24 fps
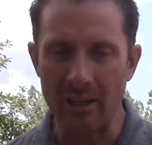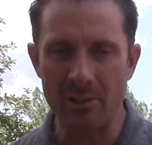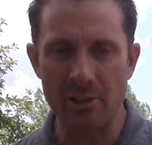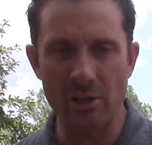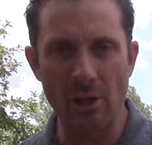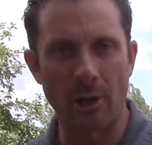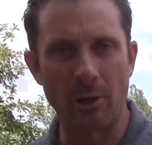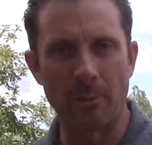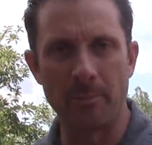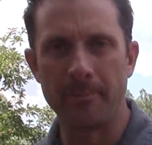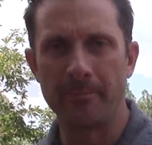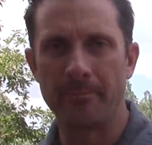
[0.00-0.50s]

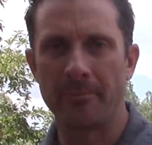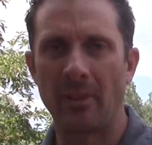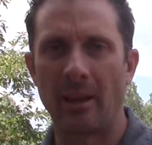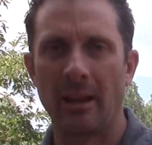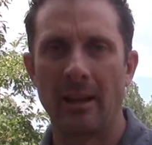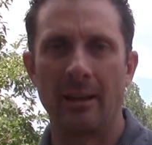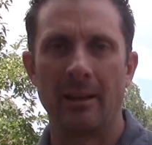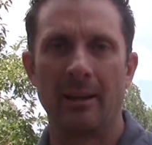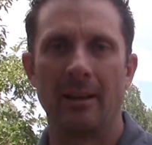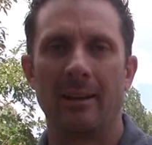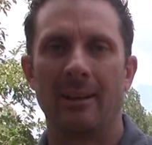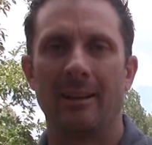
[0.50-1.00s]
So
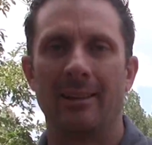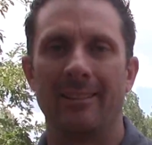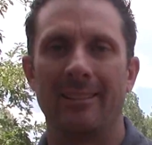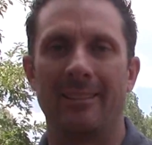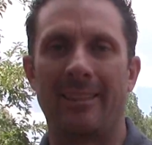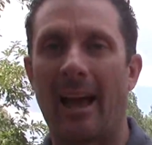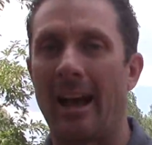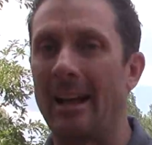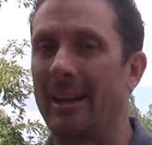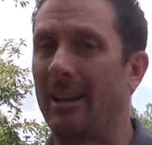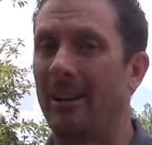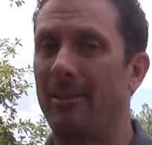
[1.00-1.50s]

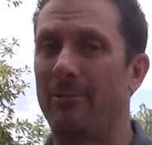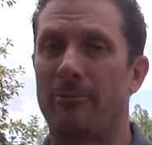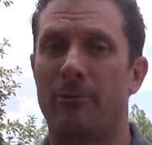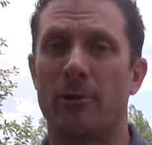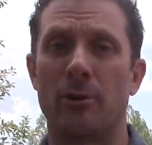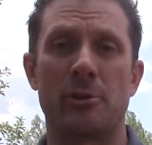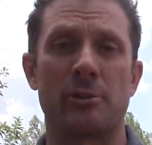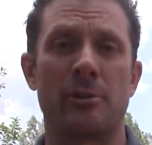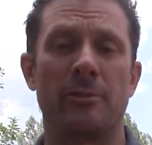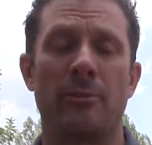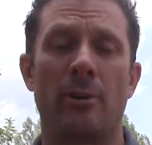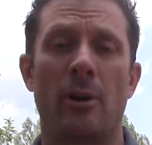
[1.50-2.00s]
that,
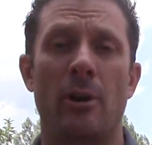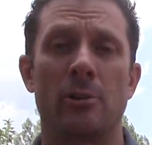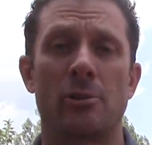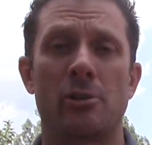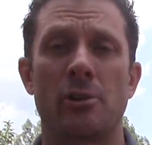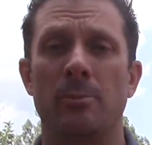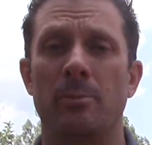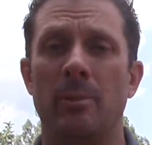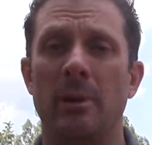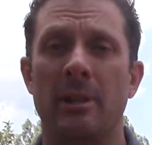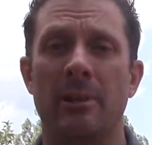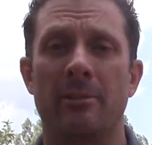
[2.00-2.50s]
first of all,
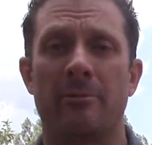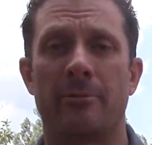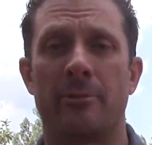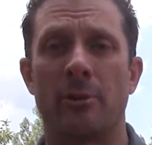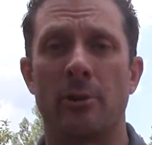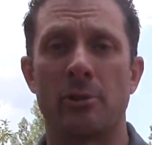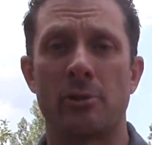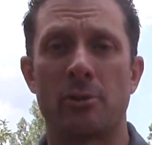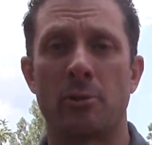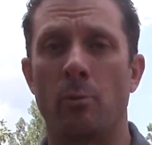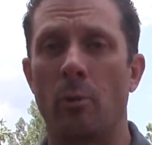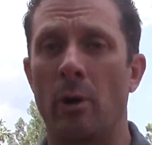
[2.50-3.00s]
should be the
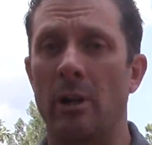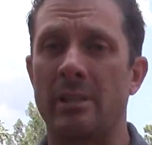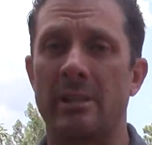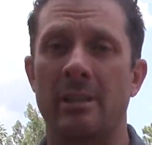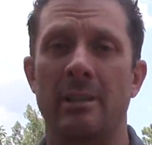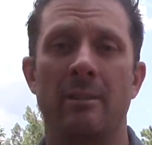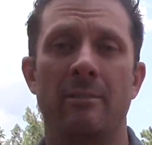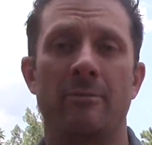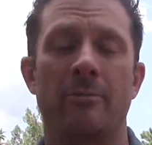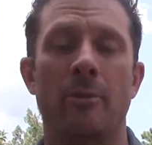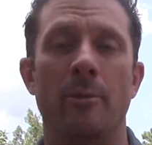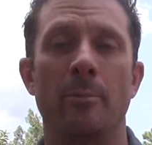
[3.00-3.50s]
first what's
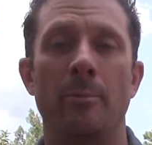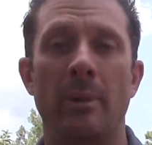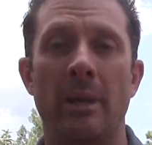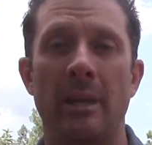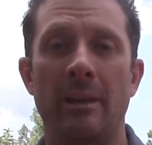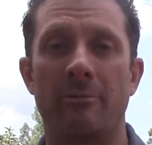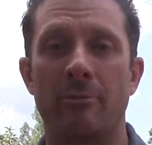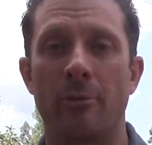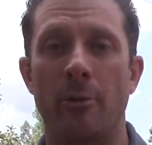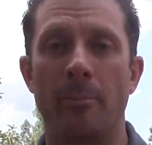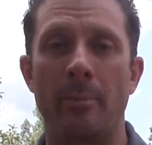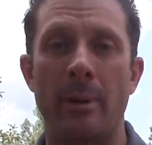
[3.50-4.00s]
in it for
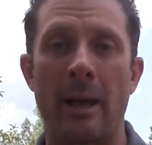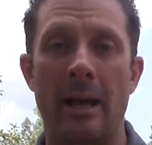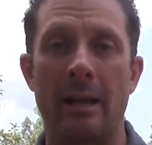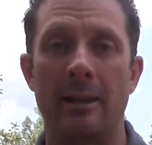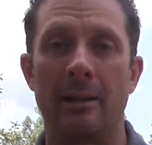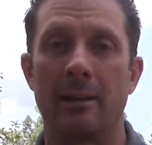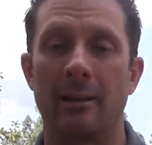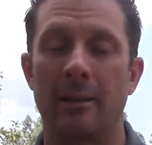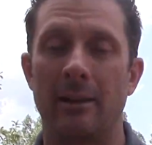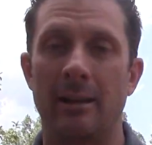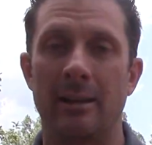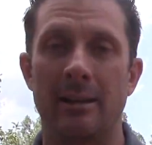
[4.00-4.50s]
me for
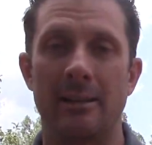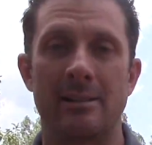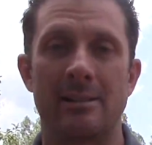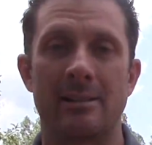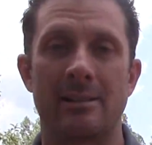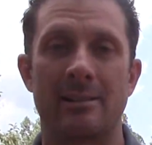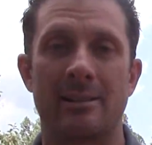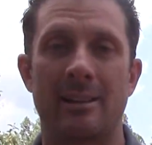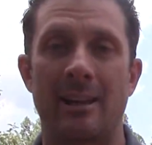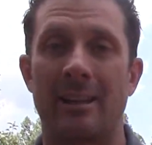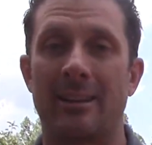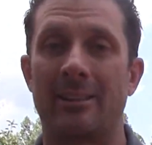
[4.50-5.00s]
men,
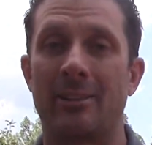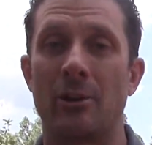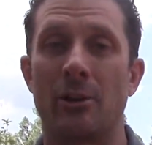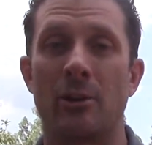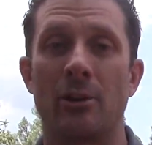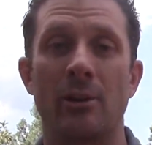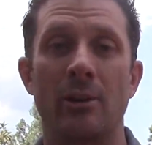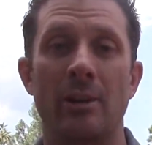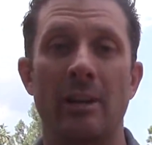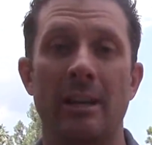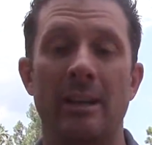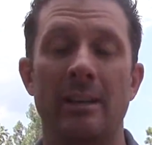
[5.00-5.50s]
is that
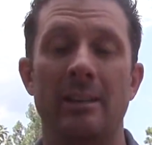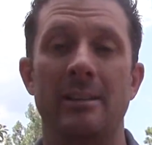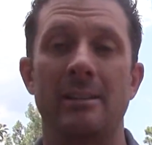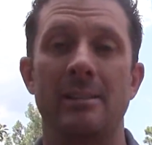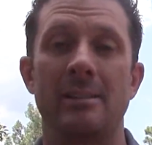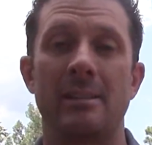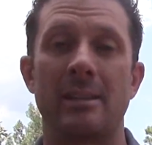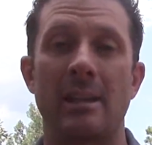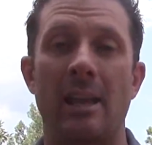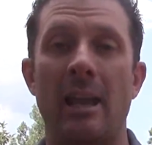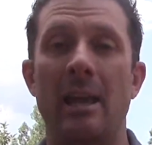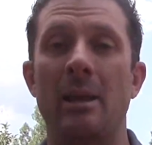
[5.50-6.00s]
there
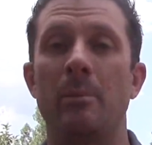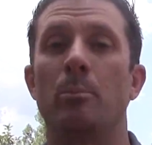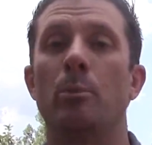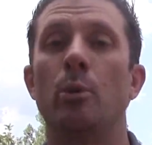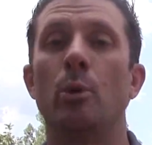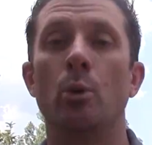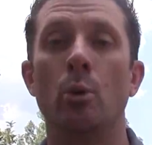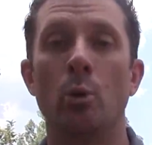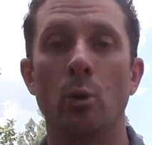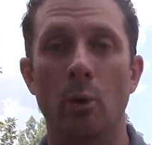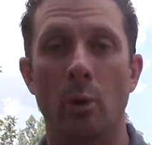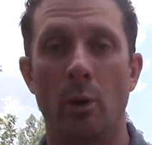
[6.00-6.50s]
is a
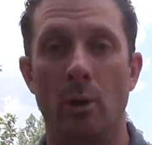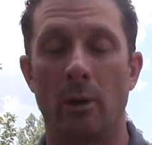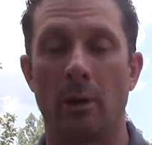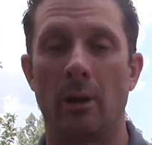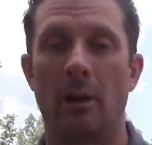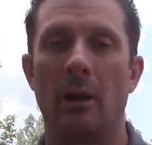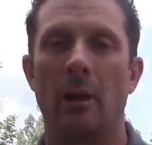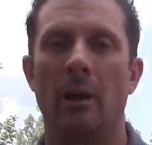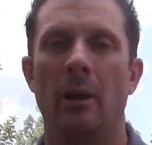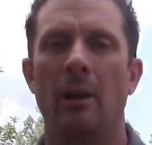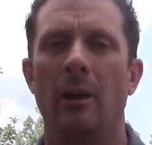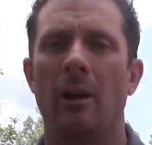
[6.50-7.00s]

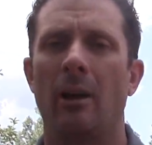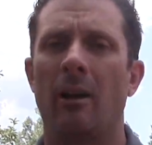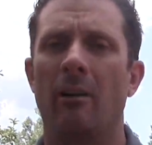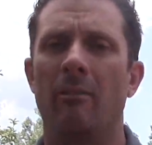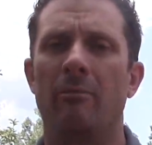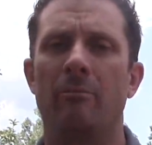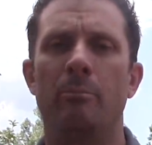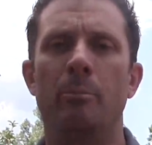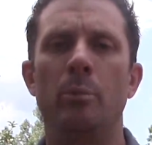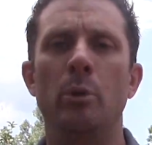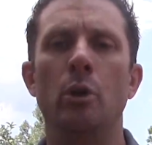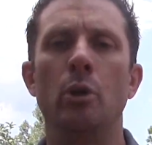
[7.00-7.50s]
pool
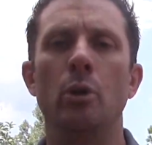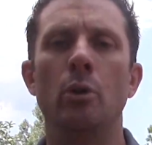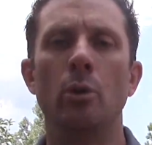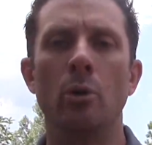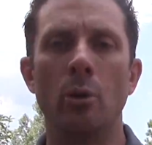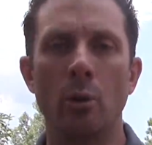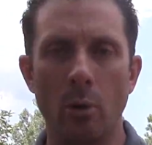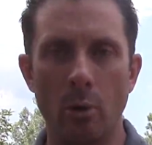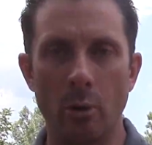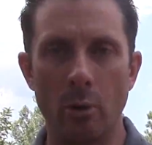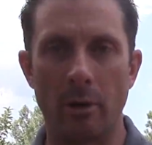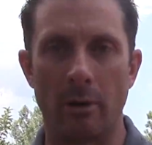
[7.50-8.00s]
of
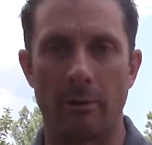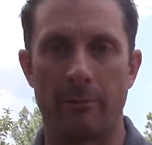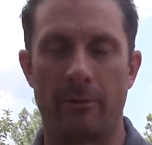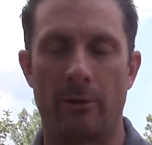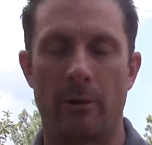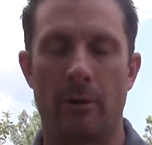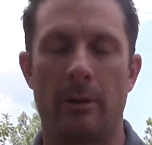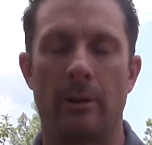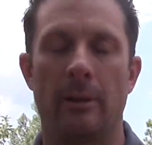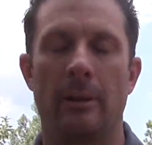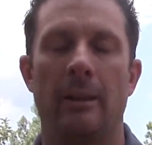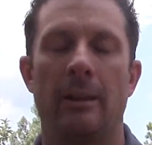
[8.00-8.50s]

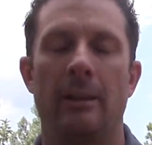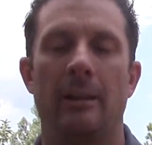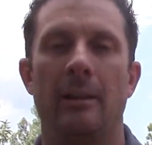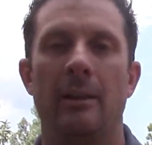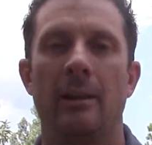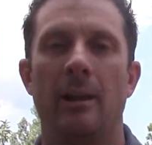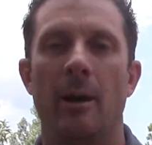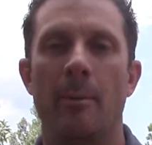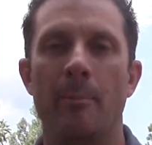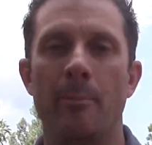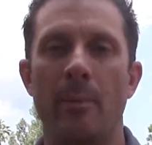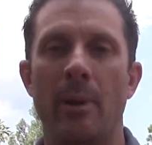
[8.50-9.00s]
beautiful,
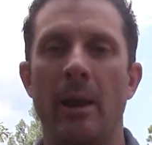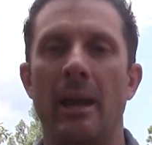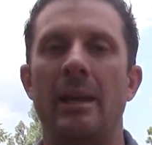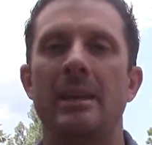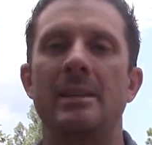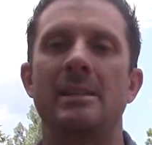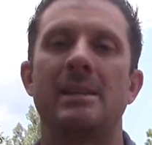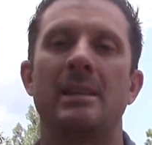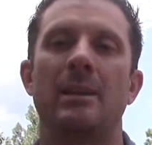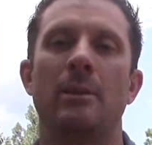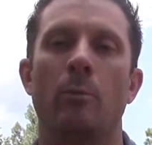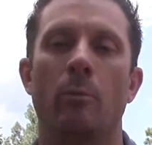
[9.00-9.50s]

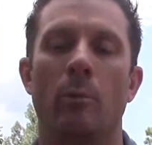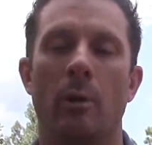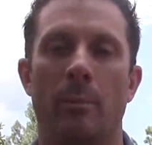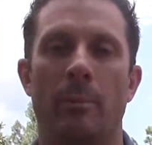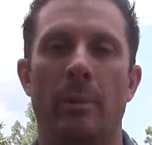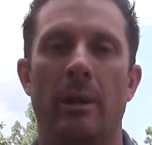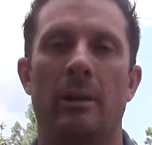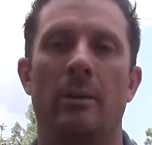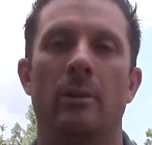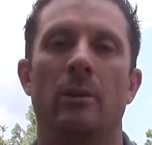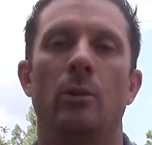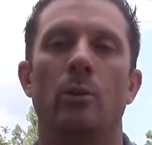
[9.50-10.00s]
amazing
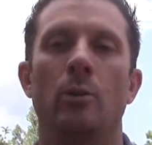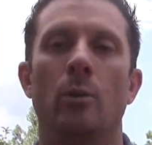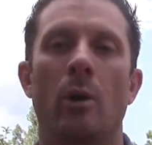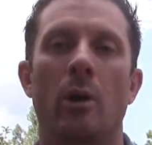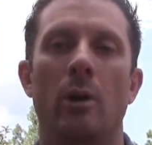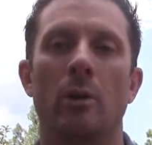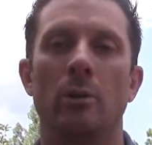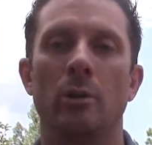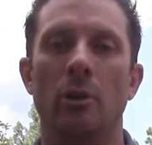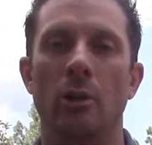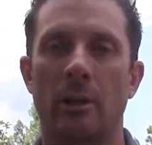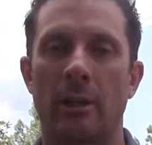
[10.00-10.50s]
women who
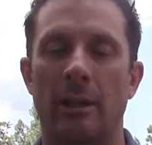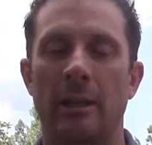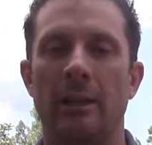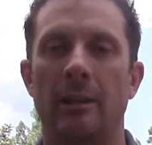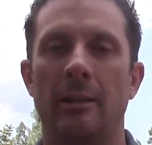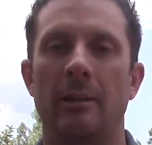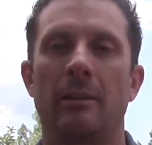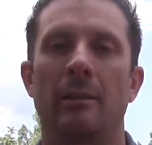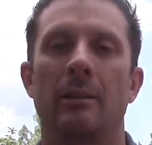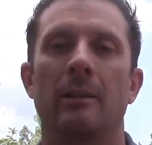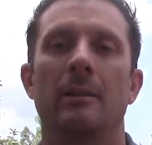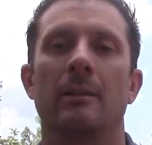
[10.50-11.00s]
are
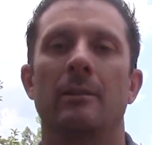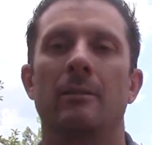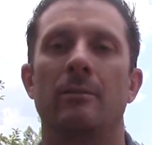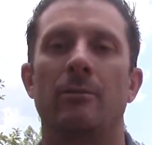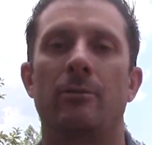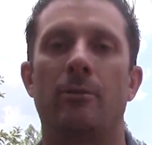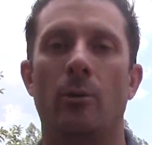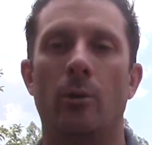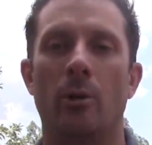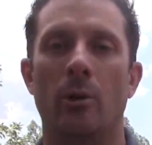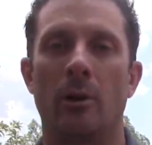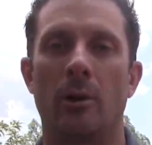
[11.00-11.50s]
looking
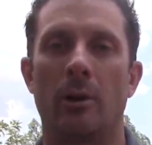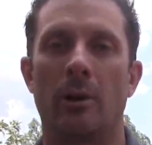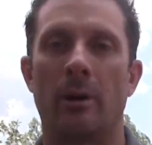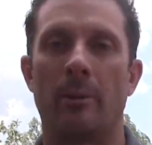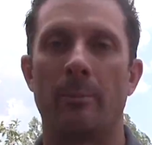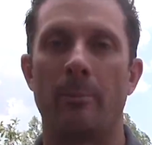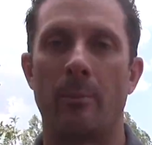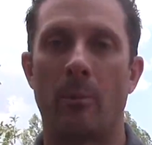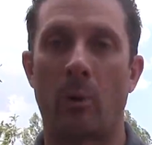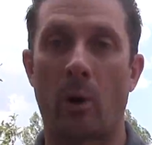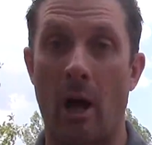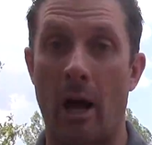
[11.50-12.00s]

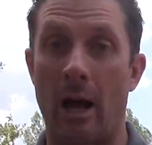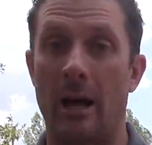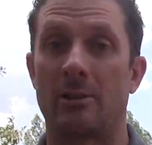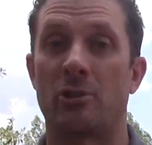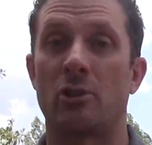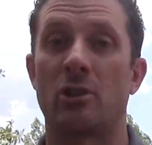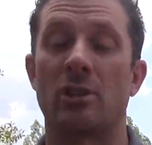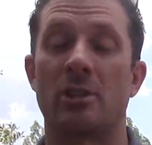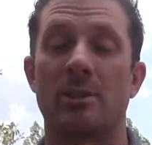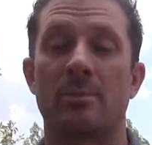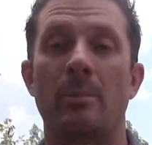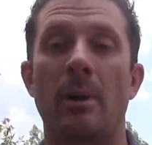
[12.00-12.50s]
for
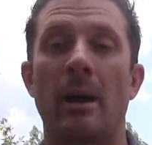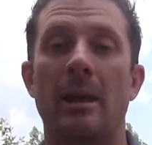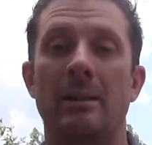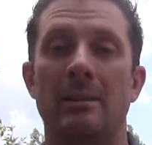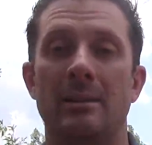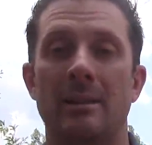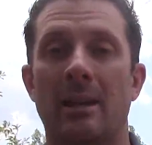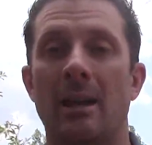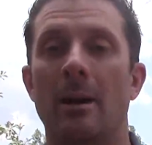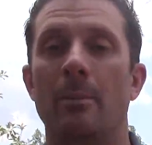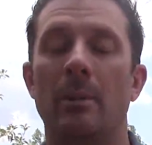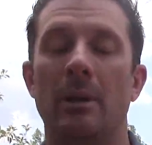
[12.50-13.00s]
conscious
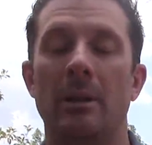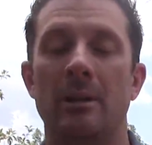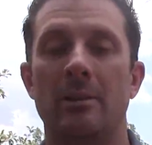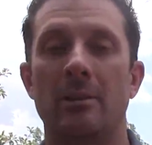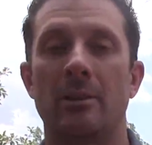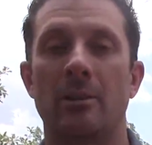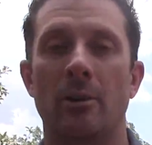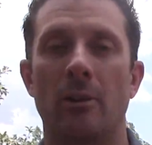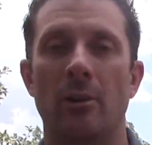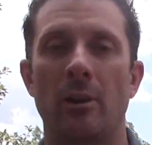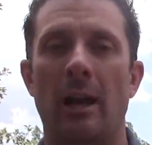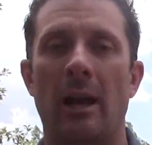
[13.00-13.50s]
men to come
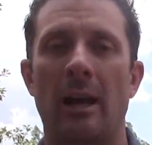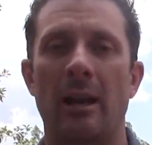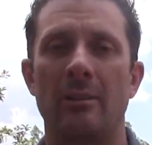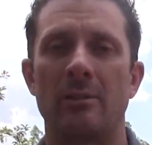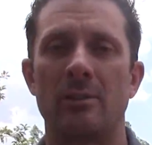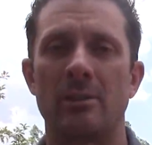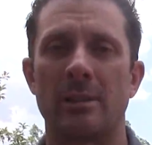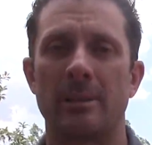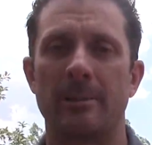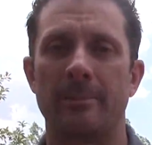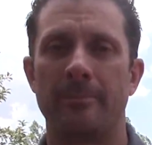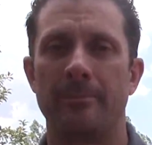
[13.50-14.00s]
into their
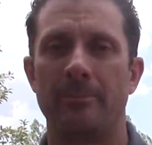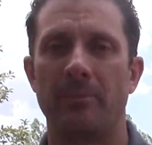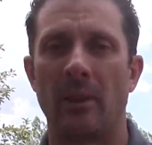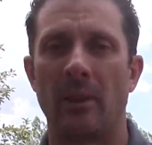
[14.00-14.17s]
lives.